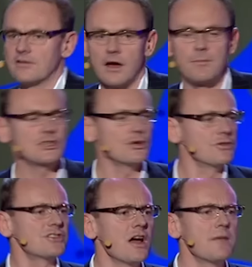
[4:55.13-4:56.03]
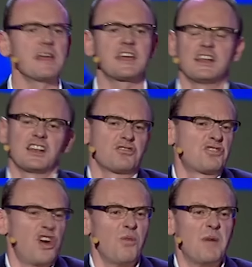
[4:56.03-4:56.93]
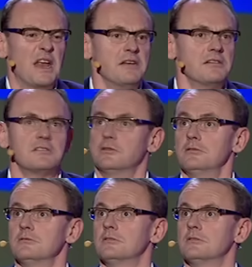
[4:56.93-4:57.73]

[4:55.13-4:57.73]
right? But as soon as I make a little comment, you know,